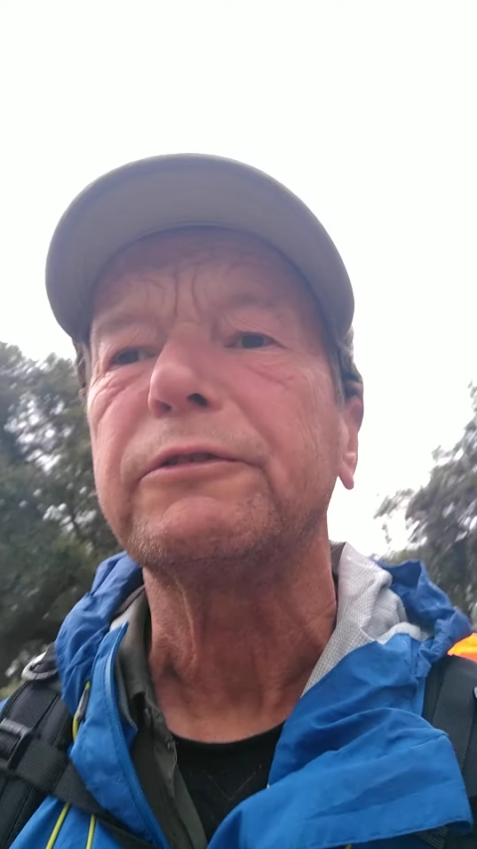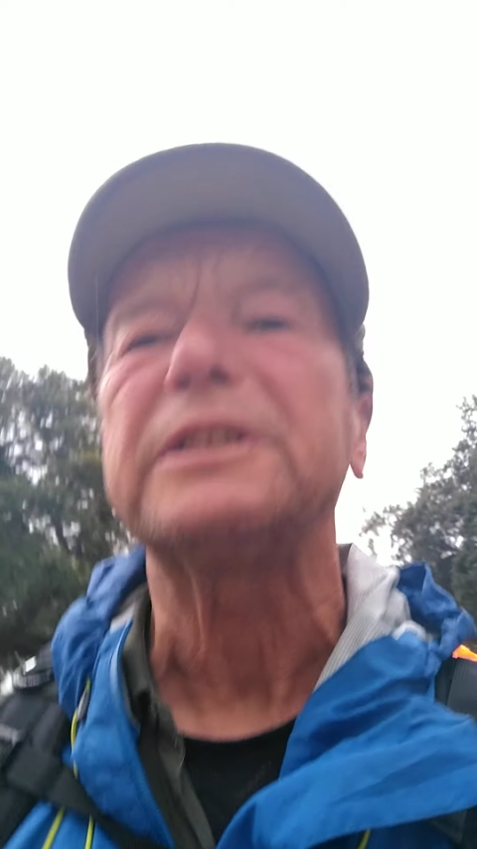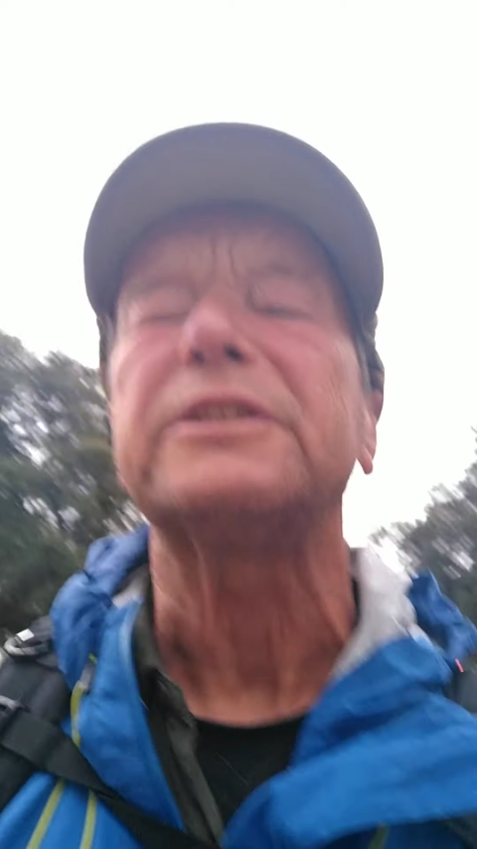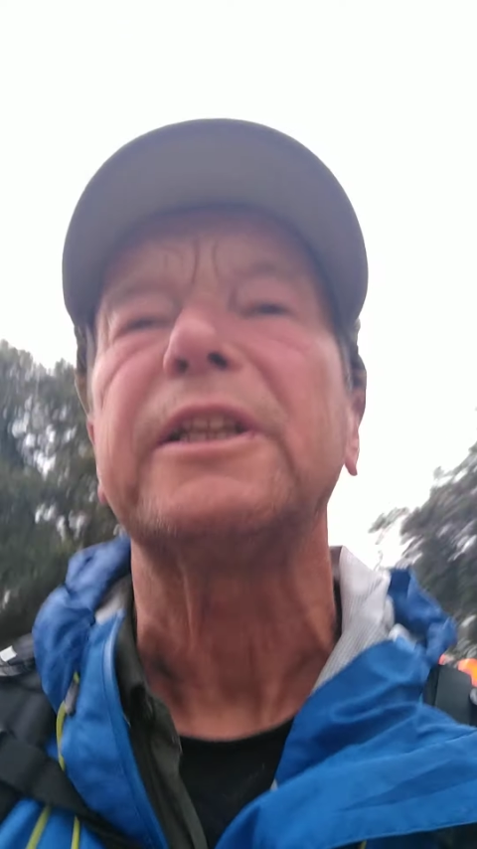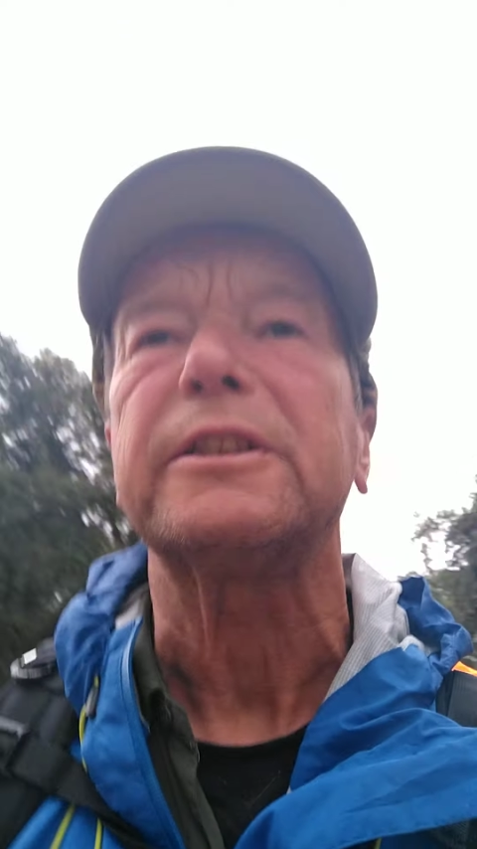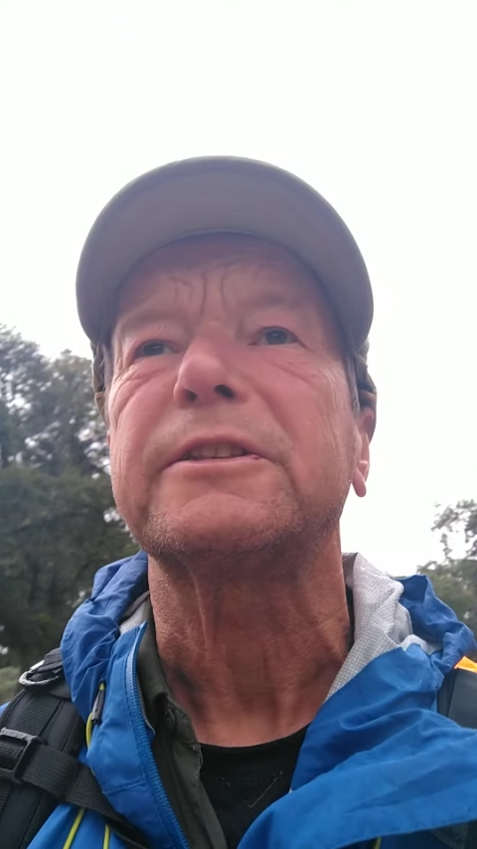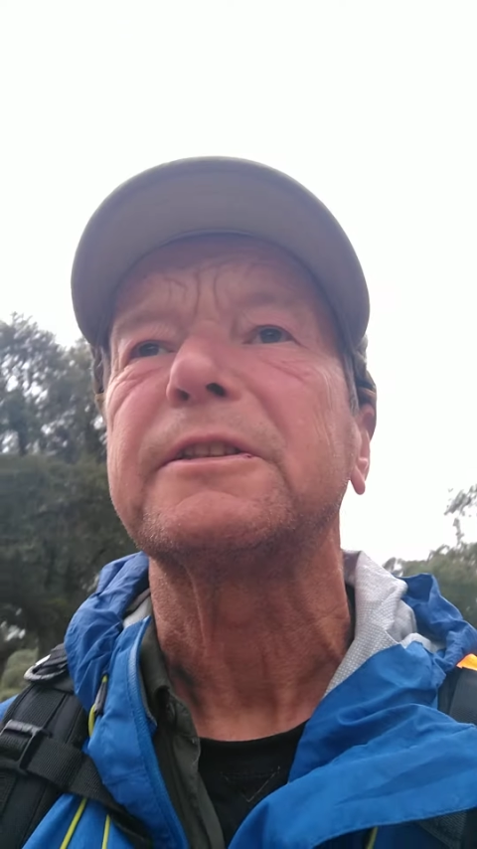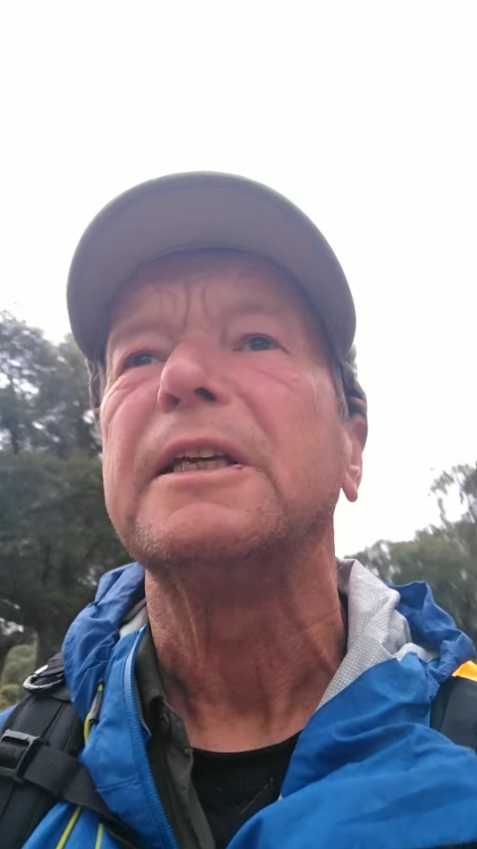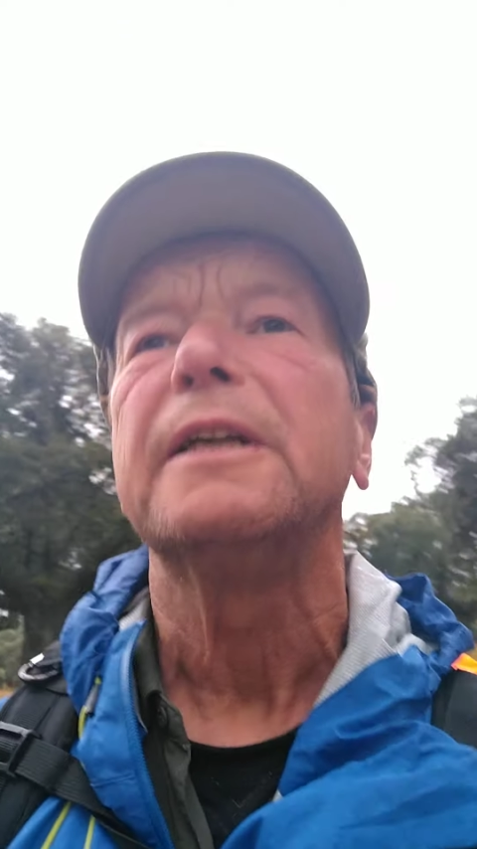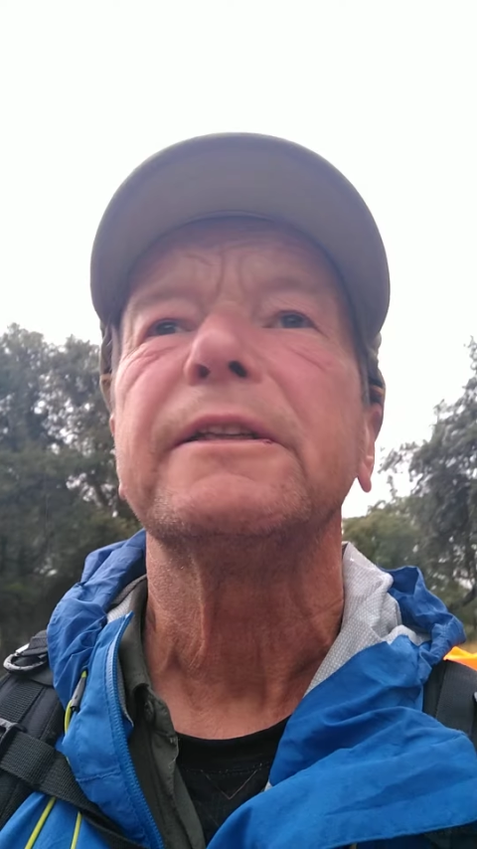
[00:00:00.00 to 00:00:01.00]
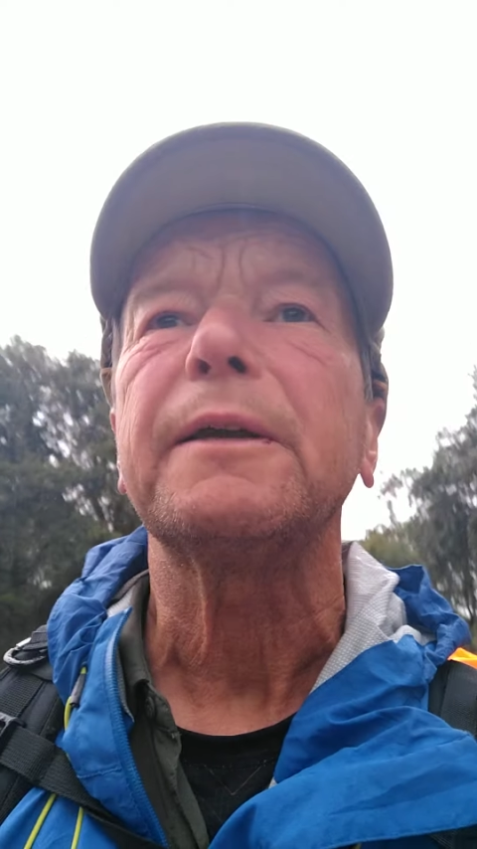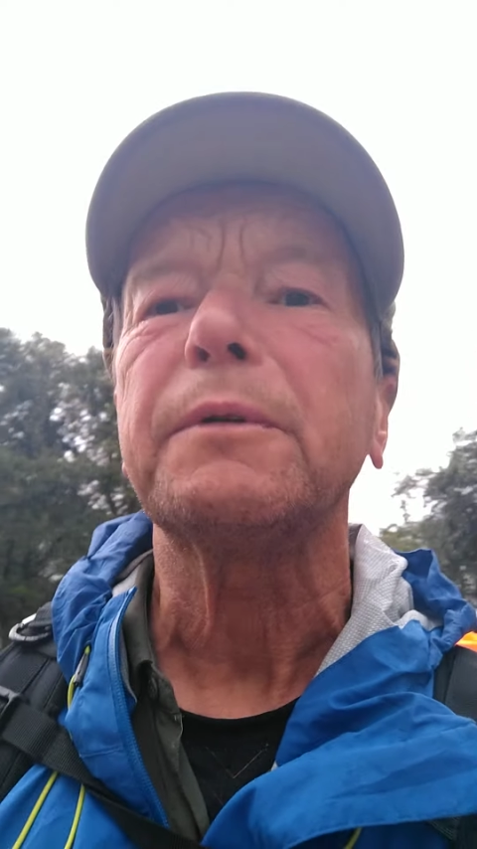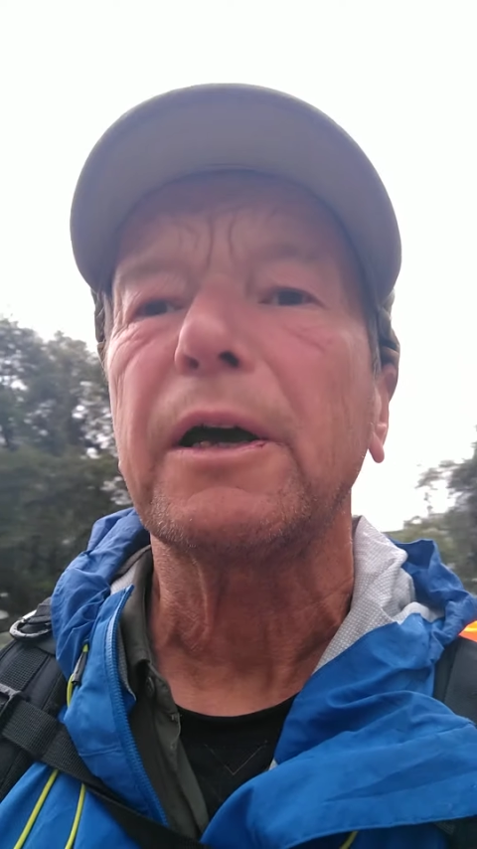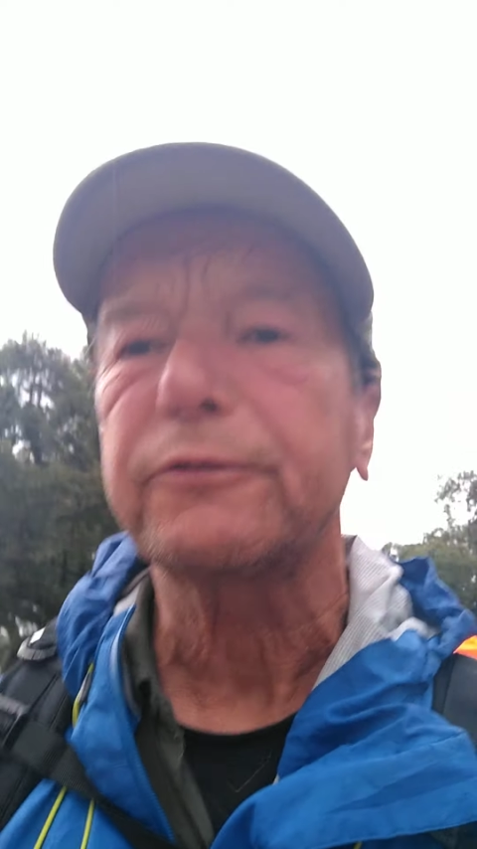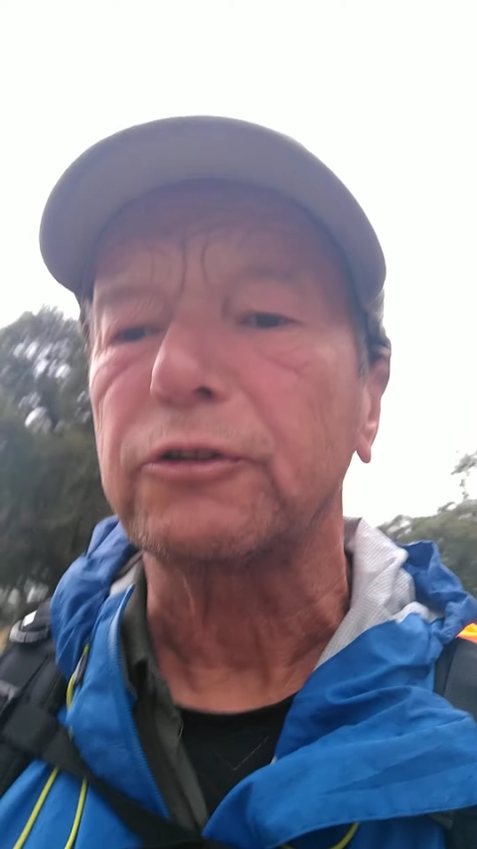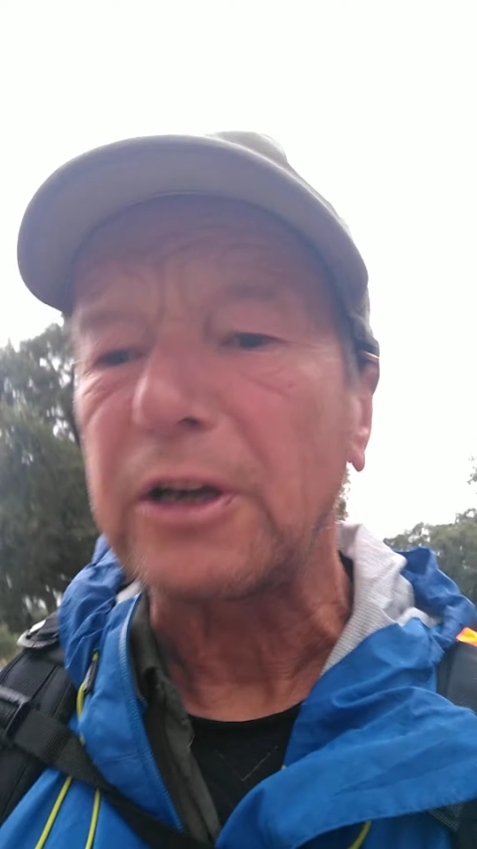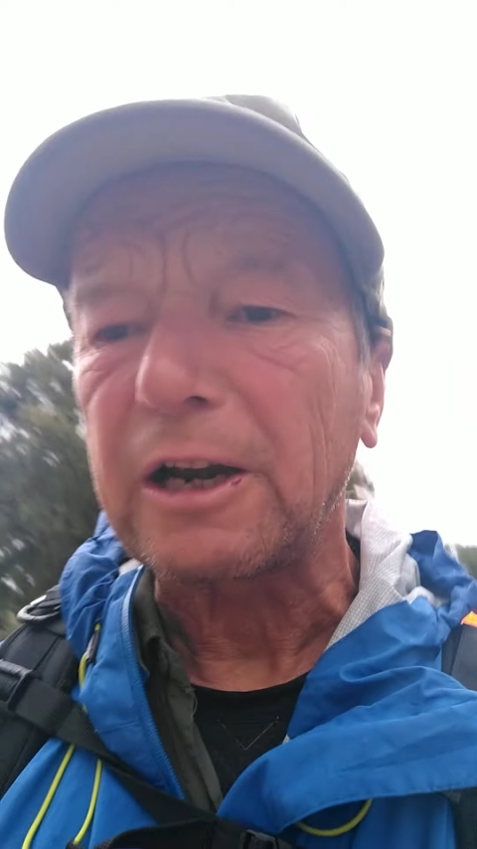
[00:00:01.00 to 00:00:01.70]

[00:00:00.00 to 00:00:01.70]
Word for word: The reason it's named after an